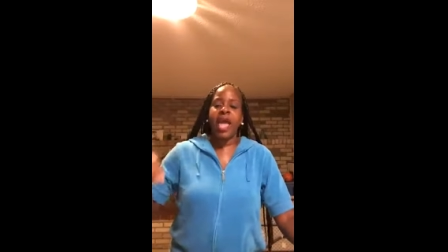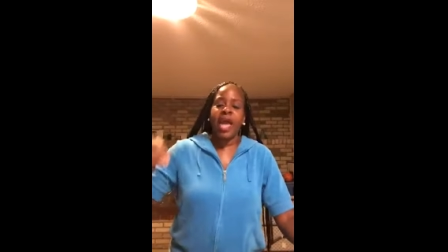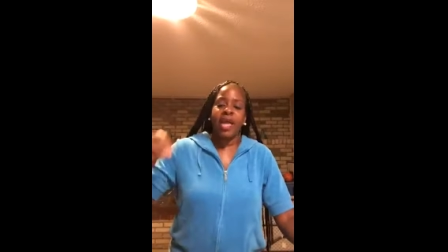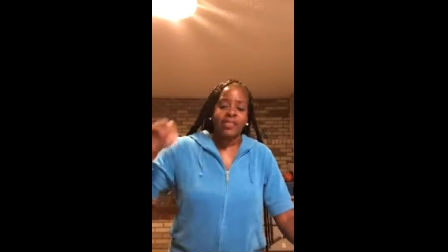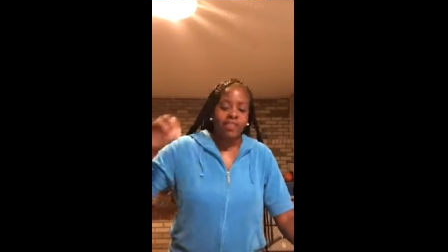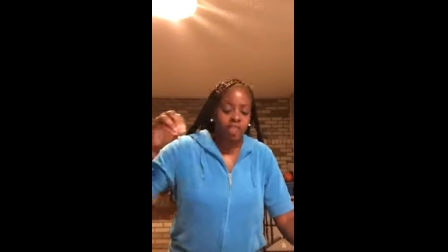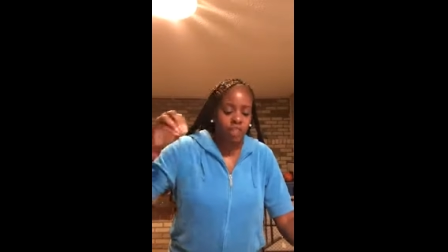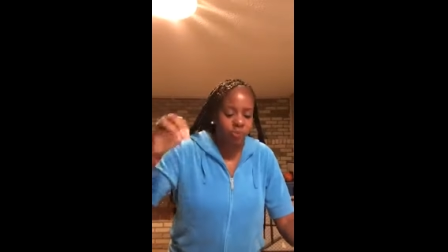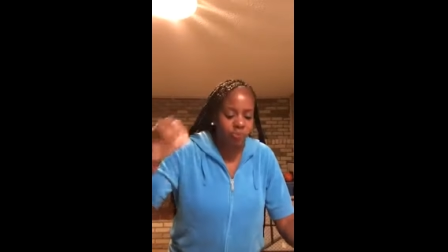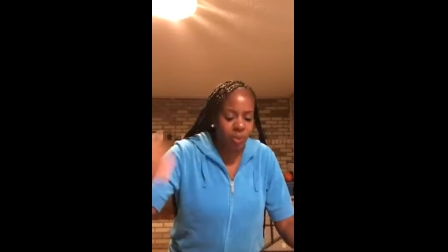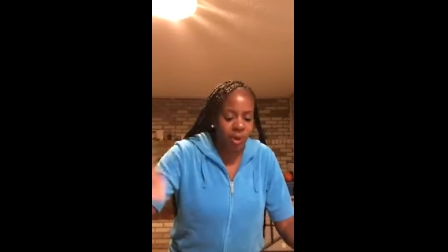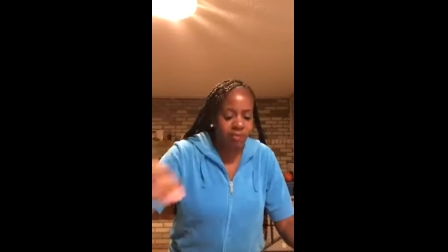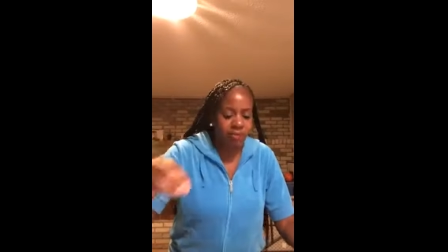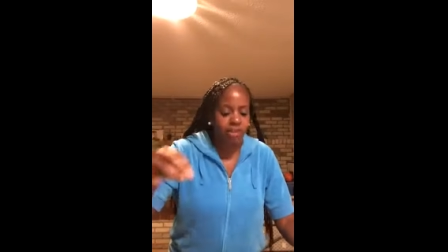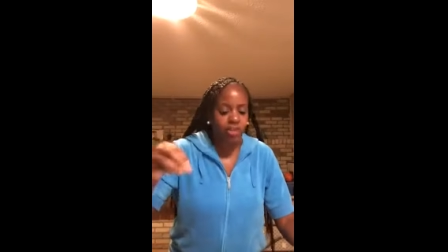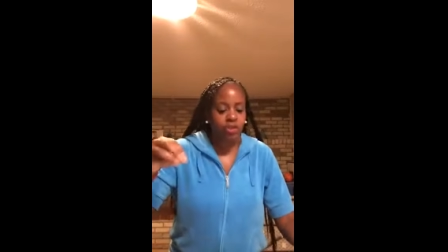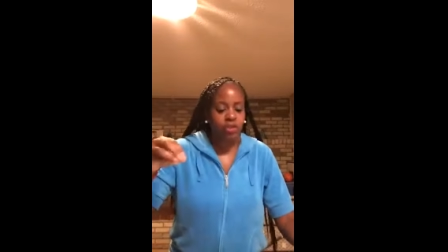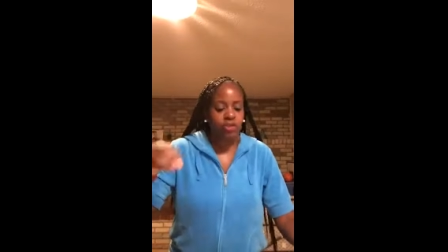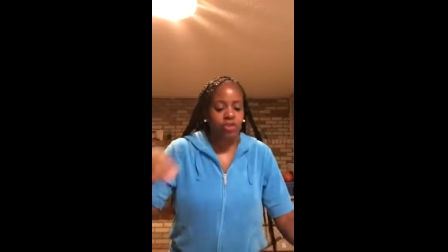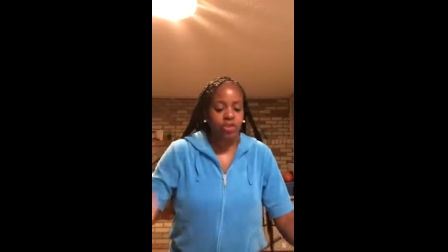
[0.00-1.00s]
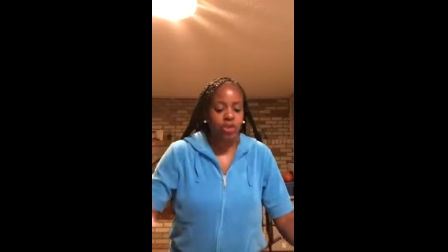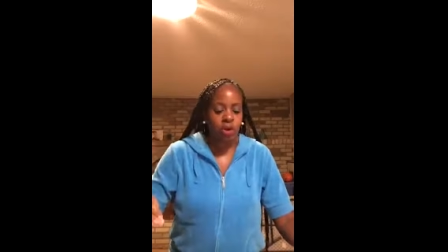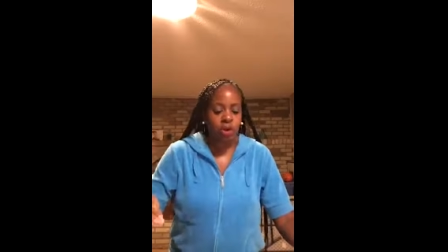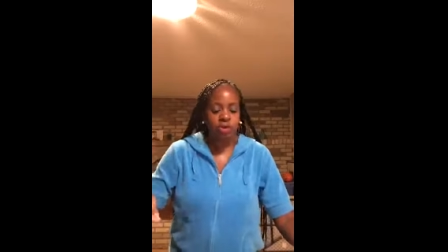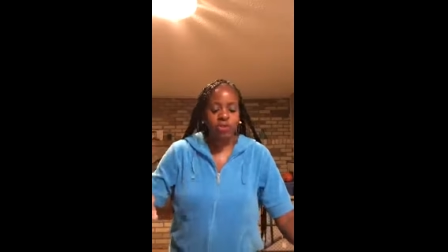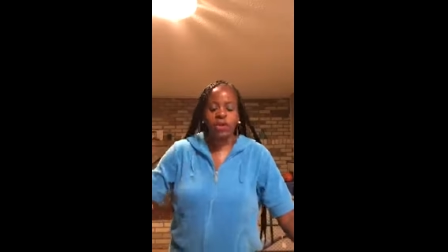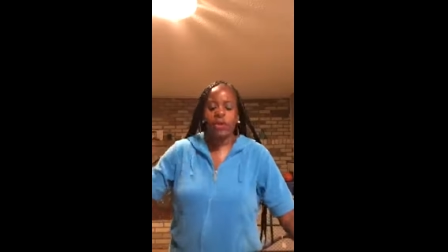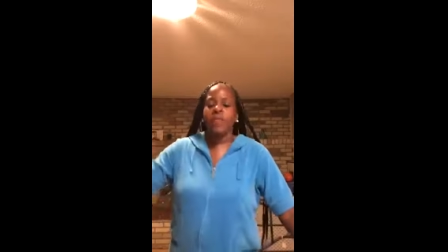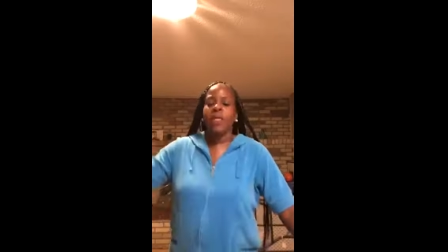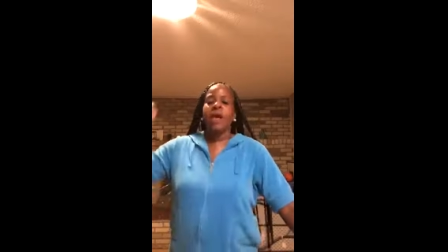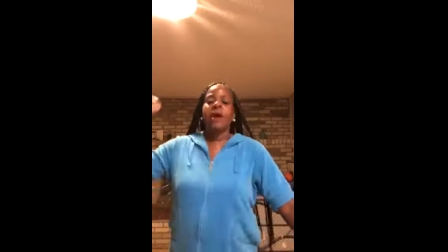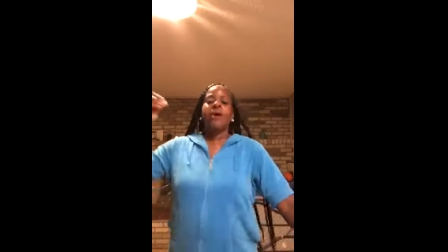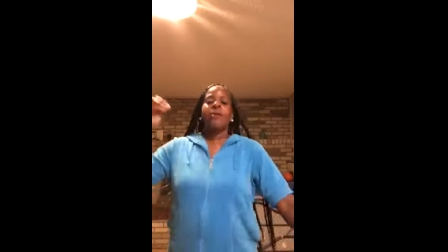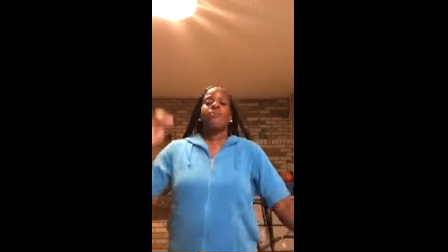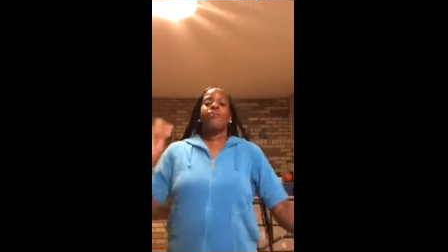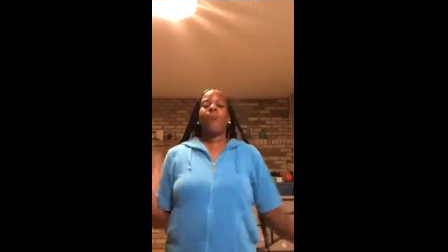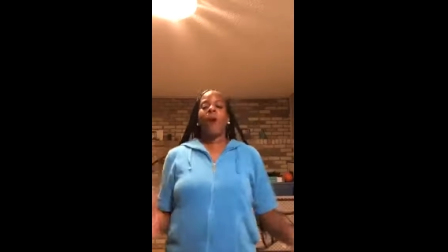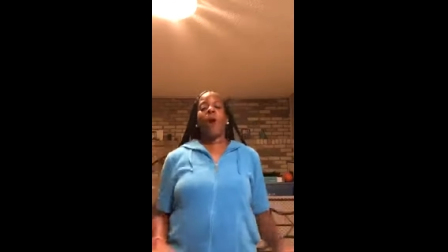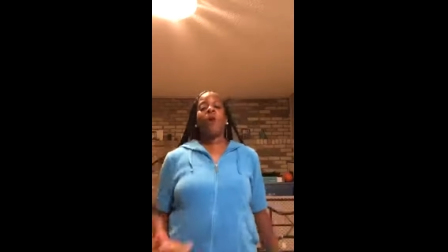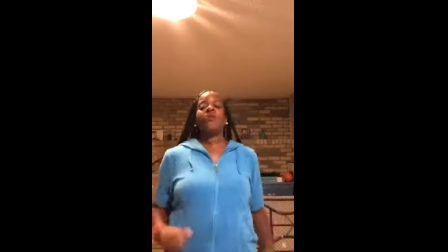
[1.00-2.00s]
and the spiritual children,
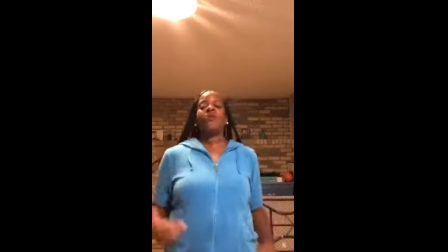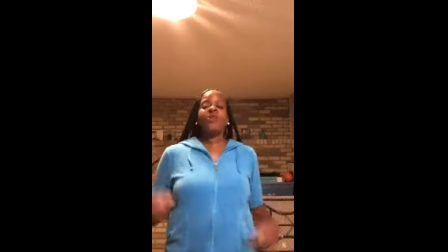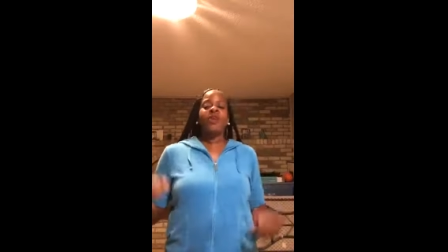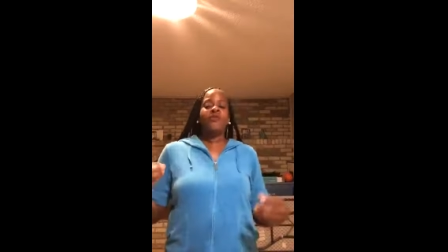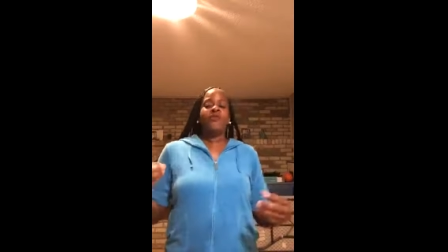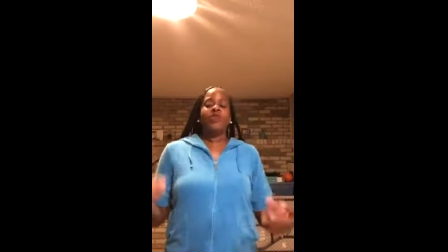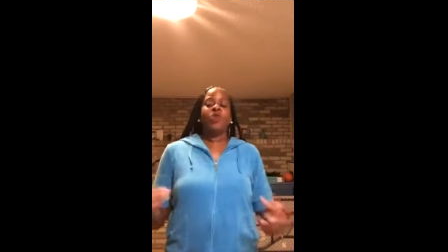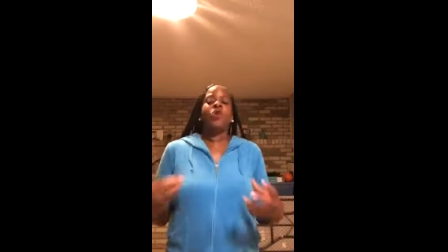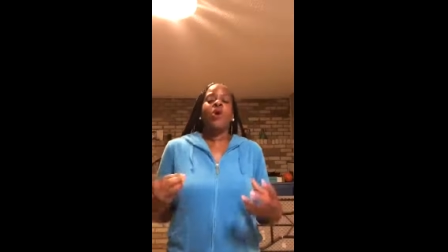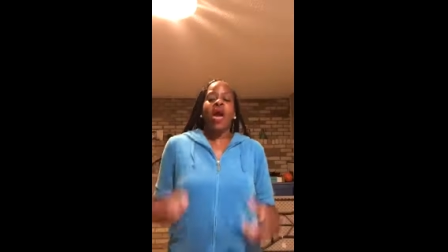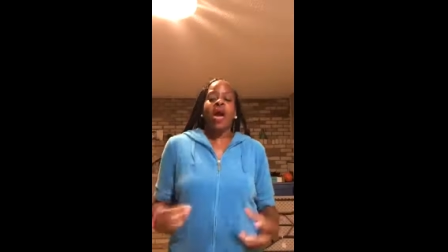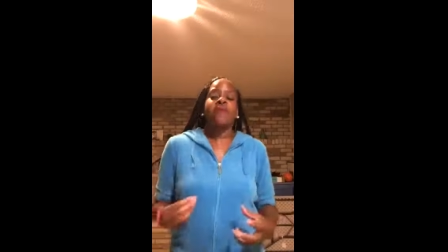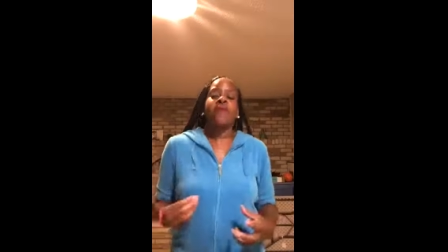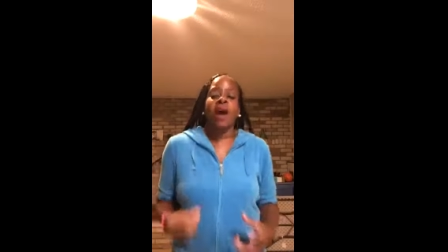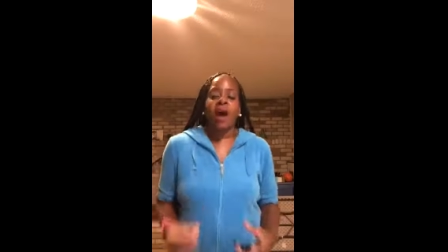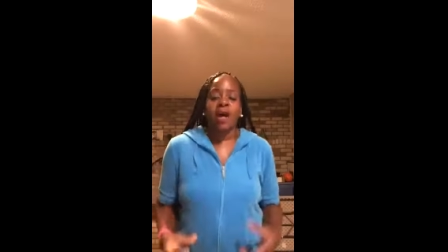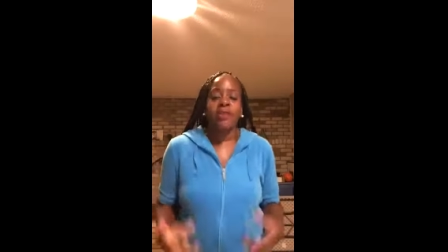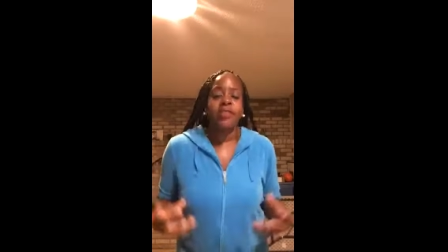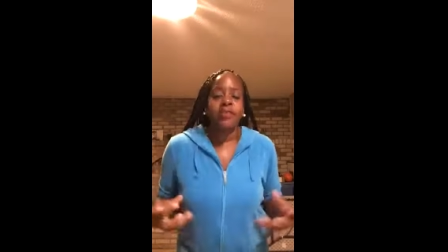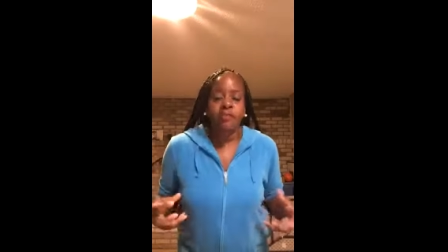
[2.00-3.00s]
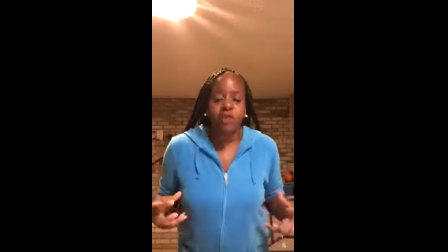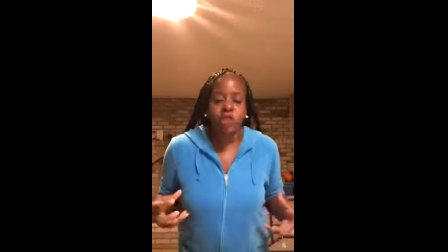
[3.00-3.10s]
both of you have other